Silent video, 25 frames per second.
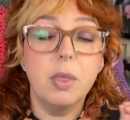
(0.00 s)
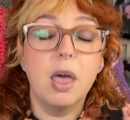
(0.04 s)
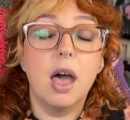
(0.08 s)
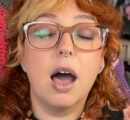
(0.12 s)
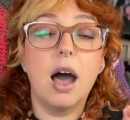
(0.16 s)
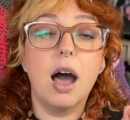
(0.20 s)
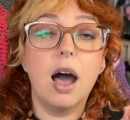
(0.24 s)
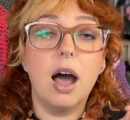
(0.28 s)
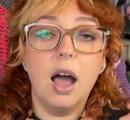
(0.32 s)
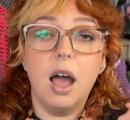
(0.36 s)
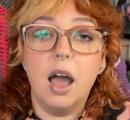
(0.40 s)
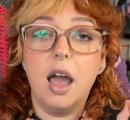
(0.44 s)

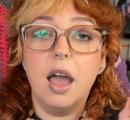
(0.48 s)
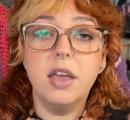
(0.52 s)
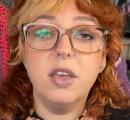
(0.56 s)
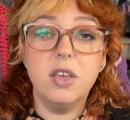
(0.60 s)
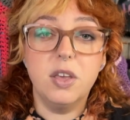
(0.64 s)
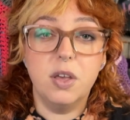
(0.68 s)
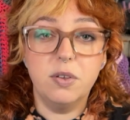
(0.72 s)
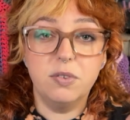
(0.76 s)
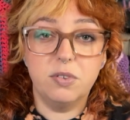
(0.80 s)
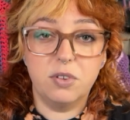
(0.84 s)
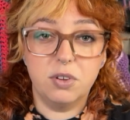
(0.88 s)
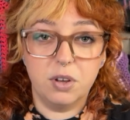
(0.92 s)
I
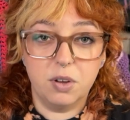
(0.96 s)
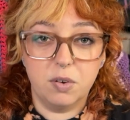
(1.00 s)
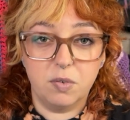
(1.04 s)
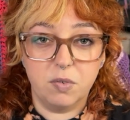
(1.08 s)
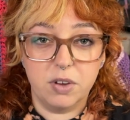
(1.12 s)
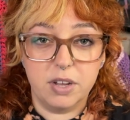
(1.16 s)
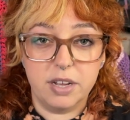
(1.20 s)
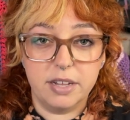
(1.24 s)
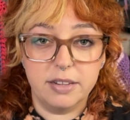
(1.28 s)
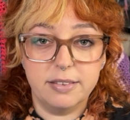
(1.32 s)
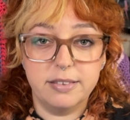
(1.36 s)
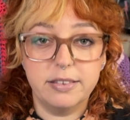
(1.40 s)
used
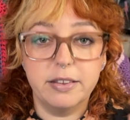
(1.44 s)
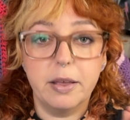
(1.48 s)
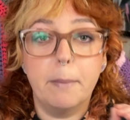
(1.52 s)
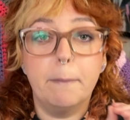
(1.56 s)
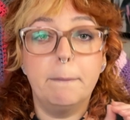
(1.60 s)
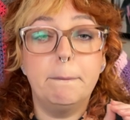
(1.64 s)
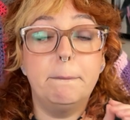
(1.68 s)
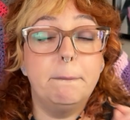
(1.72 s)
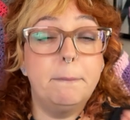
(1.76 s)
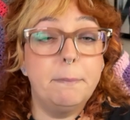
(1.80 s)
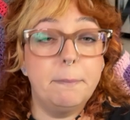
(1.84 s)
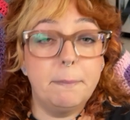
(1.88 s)
Goodreads,
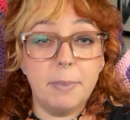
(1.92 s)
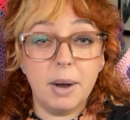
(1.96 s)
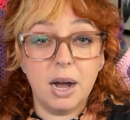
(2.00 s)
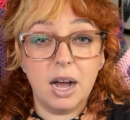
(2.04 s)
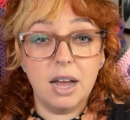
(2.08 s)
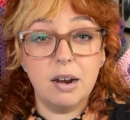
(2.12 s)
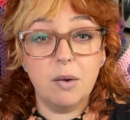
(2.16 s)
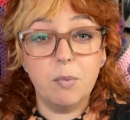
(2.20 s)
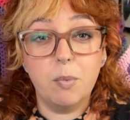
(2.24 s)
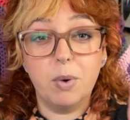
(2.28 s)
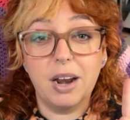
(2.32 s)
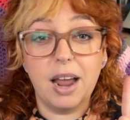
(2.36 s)
but
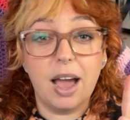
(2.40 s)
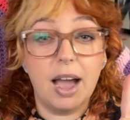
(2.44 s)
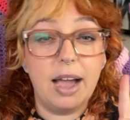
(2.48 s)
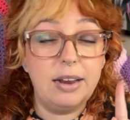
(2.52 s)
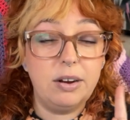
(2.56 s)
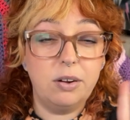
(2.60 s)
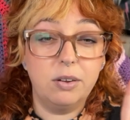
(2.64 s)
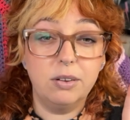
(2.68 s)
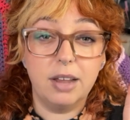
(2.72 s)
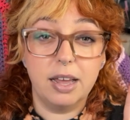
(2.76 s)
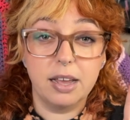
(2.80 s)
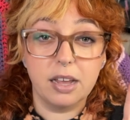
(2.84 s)
what I
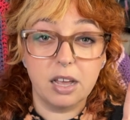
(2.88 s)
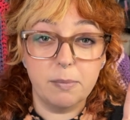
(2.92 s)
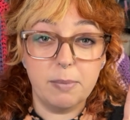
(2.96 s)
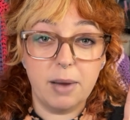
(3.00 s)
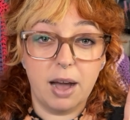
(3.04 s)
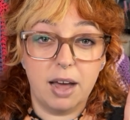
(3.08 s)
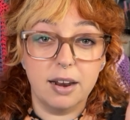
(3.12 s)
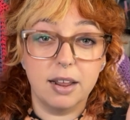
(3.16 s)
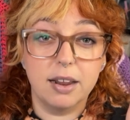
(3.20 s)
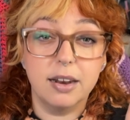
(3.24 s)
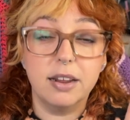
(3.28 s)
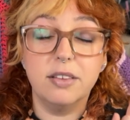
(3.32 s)
don't like
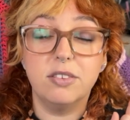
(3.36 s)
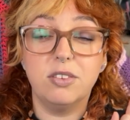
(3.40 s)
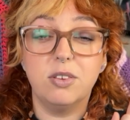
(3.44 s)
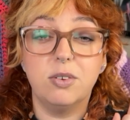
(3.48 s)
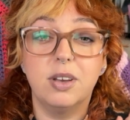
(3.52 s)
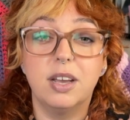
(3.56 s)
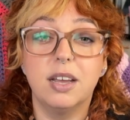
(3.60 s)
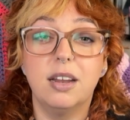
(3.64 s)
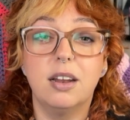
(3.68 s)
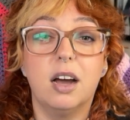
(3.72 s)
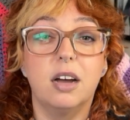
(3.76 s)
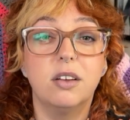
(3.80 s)
about it is you
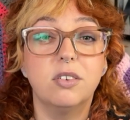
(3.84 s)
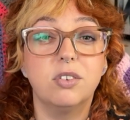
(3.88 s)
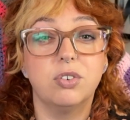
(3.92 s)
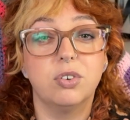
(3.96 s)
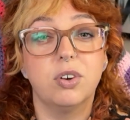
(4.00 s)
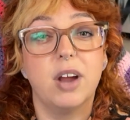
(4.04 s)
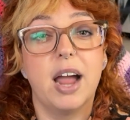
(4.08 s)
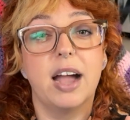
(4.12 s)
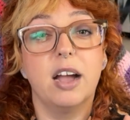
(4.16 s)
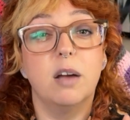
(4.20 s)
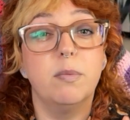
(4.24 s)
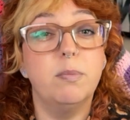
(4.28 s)
cannot
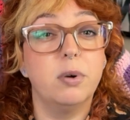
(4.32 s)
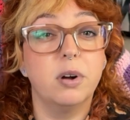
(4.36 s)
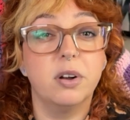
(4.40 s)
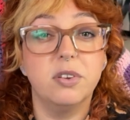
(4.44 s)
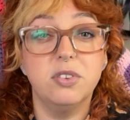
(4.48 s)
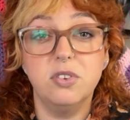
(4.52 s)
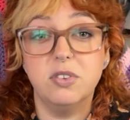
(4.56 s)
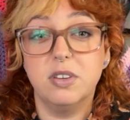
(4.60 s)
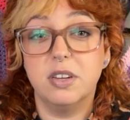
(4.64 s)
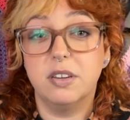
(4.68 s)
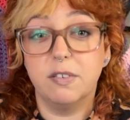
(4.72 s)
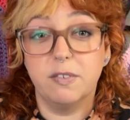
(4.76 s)
track books
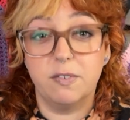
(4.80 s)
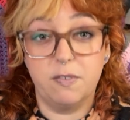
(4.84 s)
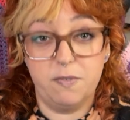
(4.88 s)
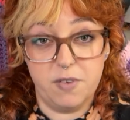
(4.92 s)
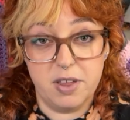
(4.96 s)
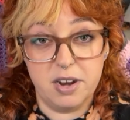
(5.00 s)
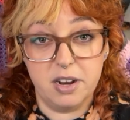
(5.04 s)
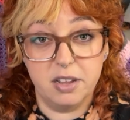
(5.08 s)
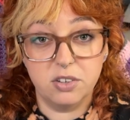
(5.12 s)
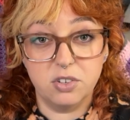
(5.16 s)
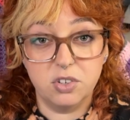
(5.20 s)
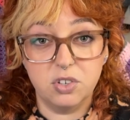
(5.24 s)
you didn't
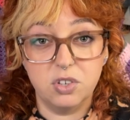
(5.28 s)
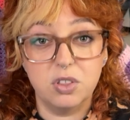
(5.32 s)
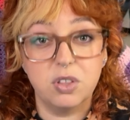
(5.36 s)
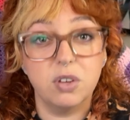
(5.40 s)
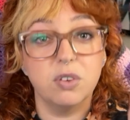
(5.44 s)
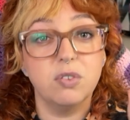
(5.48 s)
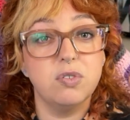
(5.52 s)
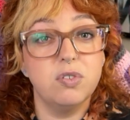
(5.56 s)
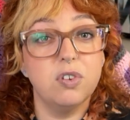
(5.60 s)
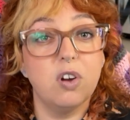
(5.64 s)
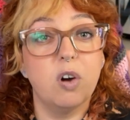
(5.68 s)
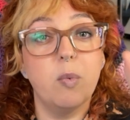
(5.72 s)
finish.
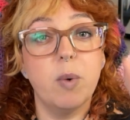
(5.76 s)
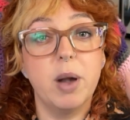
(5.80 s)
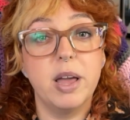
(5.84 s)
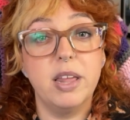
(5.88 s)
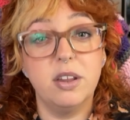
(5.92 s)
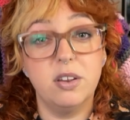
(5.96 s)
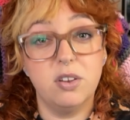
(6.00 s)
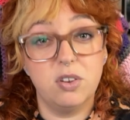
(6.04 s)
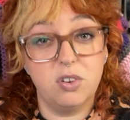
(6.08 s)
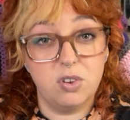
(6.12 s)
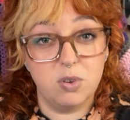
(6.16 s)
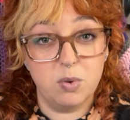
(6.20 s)
There's no way to
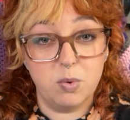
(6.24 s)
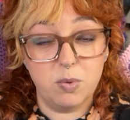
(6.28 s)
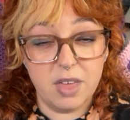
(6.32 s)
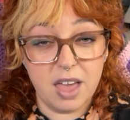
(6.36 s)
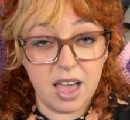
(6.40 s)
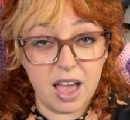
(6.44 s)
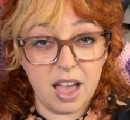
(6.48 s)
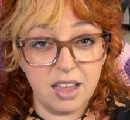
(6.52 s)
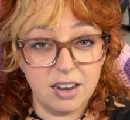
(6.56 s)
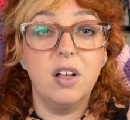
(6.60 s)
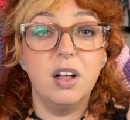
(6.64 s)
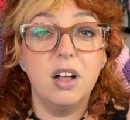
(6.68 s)
do
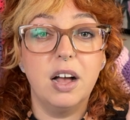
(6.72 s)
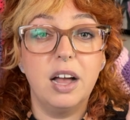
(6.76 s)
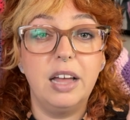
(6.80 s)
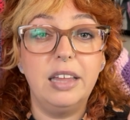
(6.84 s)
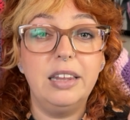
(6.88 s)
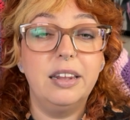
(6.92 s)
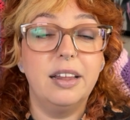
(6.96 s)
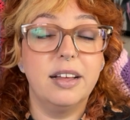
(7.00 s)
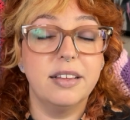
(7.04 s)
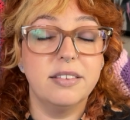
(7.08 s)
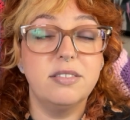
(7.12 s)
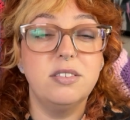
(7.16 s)
that
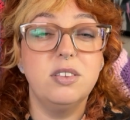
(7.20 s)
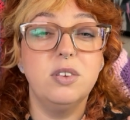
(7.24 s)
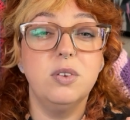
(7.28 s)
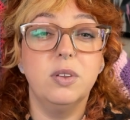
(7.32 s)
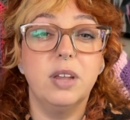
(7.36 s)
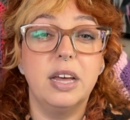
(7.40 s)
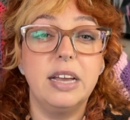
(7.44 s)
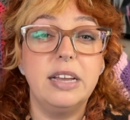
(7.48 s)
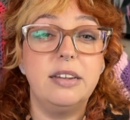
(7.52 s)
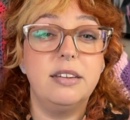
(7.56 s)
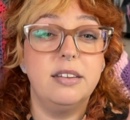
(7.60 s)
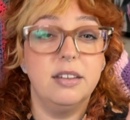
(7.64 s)
unless you
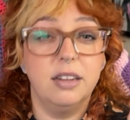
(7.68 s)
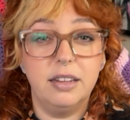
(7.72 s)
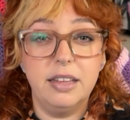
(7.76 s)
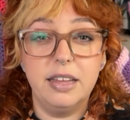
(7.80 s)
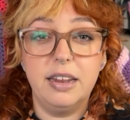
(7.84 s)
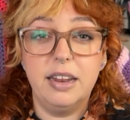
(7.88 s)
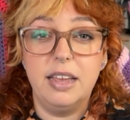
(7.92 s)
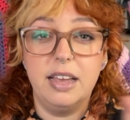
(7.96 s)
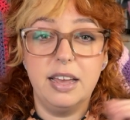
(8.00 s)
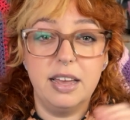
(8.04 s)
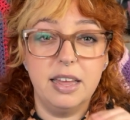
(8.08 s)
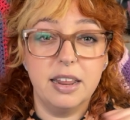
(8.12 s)

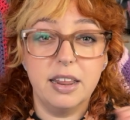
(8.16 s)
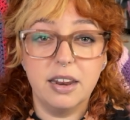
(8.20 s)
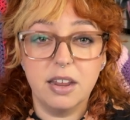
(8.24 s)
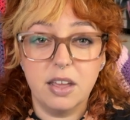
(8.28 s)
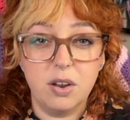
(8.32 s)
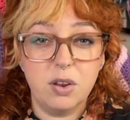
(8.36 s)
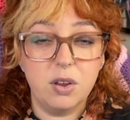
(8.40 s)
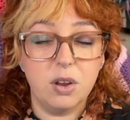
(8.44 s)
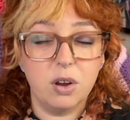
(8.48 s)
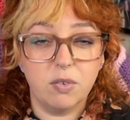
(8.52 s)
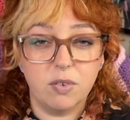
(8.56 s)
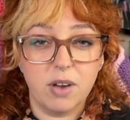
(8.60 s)
delineate it in
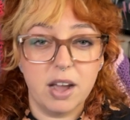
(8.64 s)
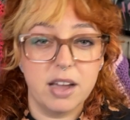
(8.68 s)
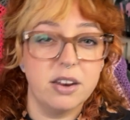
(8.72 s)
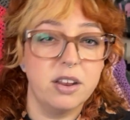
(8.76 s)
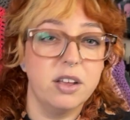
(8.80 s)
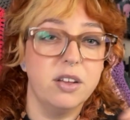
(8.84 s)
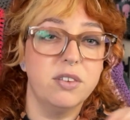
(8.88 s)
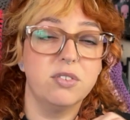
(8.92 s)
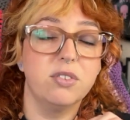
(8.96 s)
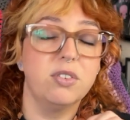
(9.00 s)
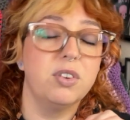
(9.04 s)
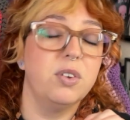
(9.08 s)
your
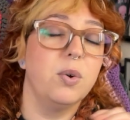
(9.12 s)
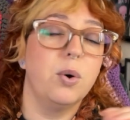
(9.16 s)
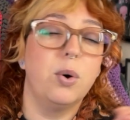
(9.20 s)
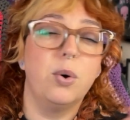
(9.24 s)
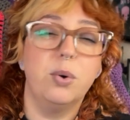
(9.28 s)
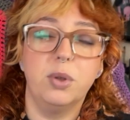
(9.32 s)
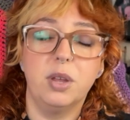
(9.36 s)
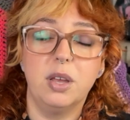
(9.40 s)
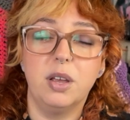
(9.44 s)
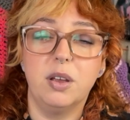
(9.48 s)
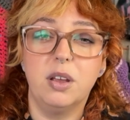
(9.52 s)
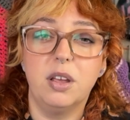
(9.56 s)
writings, or you
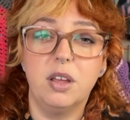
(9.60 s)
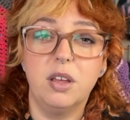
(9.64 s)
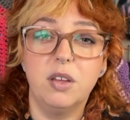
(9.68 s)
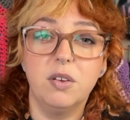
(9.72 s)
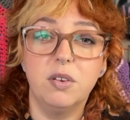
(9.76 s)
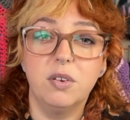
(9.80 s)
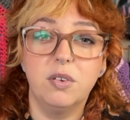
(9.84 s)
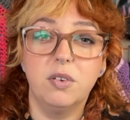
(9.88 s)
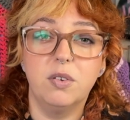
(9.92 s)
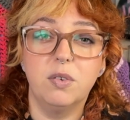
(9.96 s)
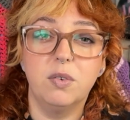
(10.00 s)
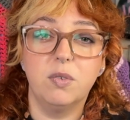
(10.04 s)
only
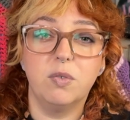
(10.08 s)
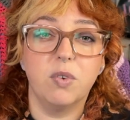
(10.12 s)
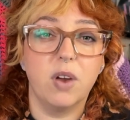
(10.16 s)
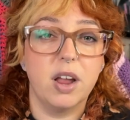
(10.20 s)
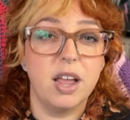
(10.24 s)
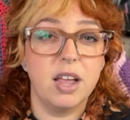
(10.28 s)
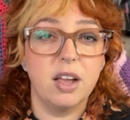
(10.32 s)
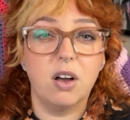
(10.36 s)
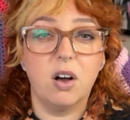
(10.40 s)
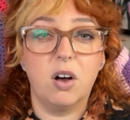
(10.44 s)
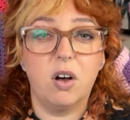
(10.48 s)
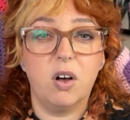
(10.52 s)

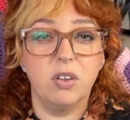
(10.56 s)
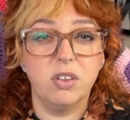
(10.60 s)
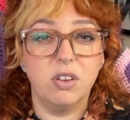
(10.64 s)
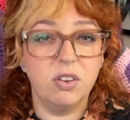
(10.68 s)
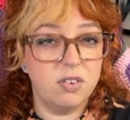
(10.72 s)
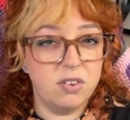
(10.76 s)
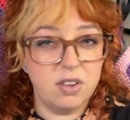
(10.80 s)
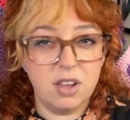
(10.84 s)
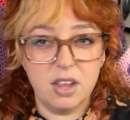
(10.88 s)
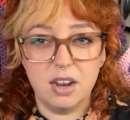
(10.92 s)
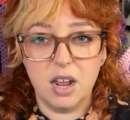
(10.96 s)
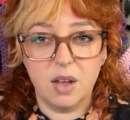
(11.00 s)
rank all your
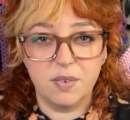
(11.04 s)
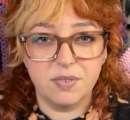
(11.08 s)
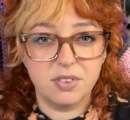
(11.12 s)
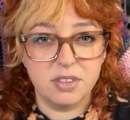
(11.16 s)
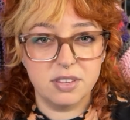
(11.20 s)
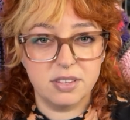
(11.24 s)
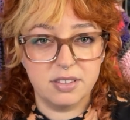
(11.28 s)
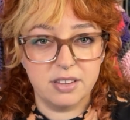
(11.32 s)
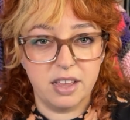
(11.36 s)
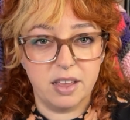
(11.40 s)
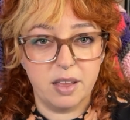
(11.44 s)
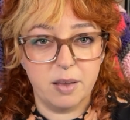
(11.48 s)
DNFs the
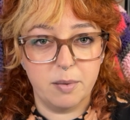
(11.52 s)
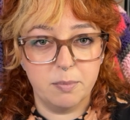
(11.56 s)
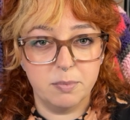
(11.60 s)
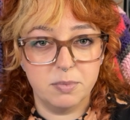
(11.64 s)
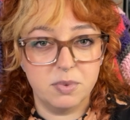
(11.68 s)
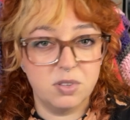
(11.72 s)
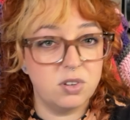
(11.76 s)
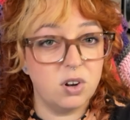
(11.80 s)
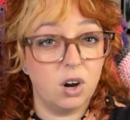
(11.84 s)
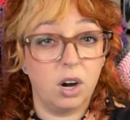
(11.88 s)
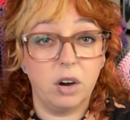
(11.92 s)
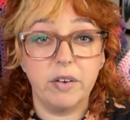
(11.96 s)
same
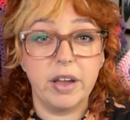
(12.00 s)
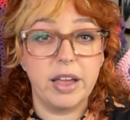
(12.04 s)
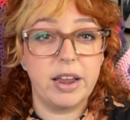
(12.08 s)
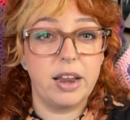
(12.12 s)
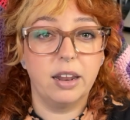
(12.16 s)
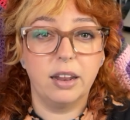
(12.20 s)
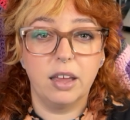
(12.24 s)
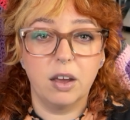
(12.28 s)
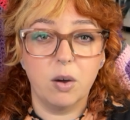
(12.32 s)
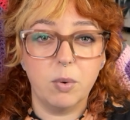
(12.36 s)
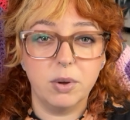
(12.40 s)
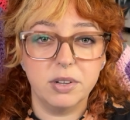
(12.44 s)
star rating,
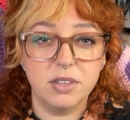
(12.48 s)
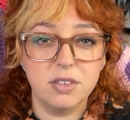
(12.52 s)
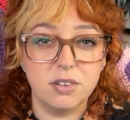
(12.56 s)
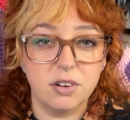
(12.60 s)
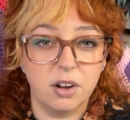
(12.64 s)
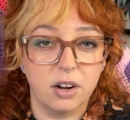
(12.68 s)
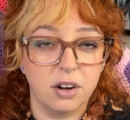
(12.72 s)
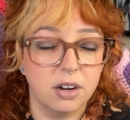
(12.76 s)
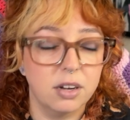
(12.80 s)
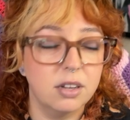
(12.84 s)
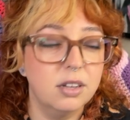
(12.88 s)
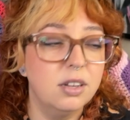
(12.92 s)
1
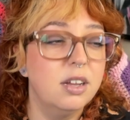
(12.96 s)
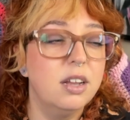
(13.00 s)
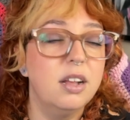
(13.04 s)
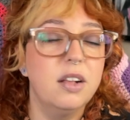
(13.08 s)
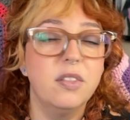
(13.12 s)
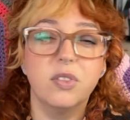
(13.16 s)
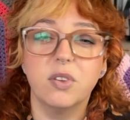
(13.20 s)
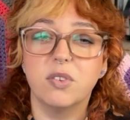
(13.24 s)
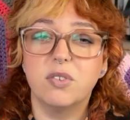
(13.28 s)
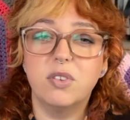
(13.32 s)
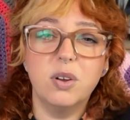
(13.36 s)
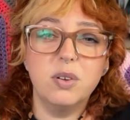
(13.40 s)
star.
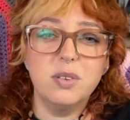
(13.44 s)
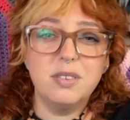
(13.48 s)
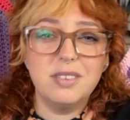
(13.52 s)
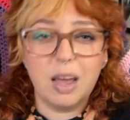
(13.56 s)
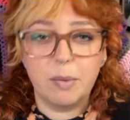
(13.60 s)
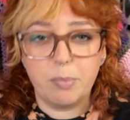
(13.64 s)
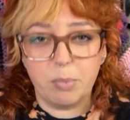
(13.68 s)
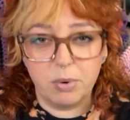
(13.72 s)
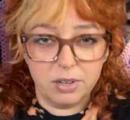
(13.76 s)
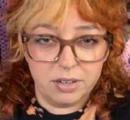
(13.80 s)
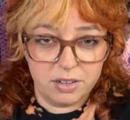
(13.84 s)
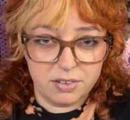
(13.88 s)
There's no
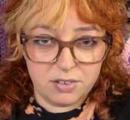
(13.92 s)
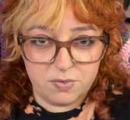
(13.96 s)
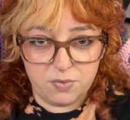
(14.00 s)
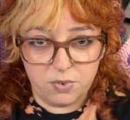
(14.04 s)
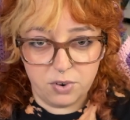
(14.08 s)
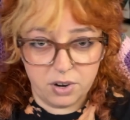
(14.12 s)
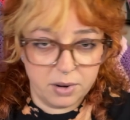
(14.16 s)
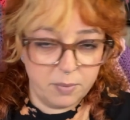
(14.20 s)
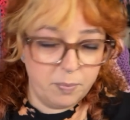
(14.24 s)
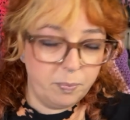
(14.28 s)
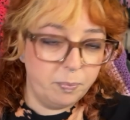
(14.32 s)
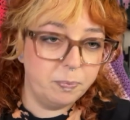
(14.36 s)
separate list for
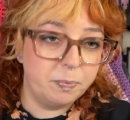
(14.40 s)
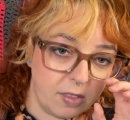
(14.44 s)
it.